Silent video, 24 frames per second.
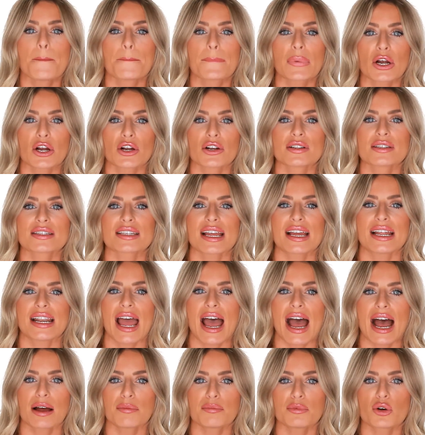burns, and
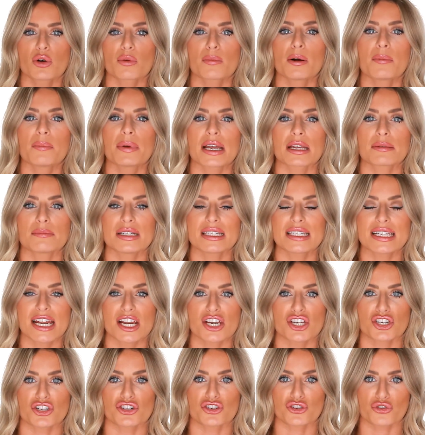abnormal
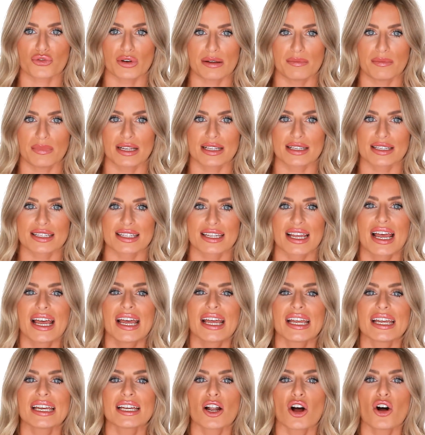pigmentation treatments.
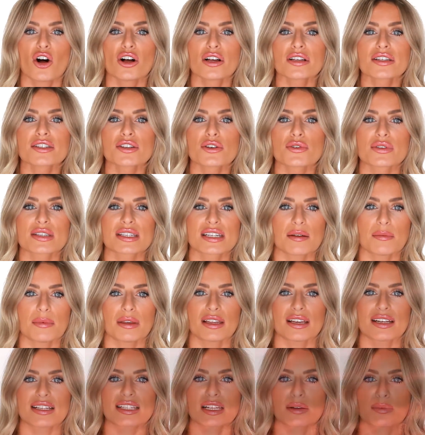It also
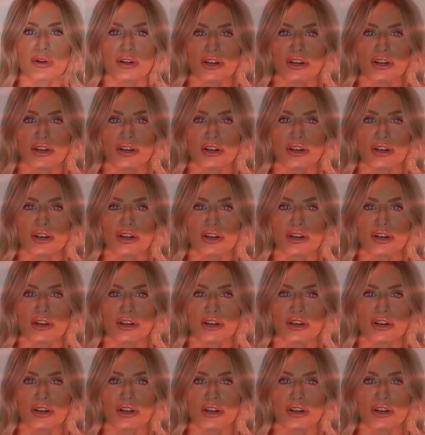stimulates the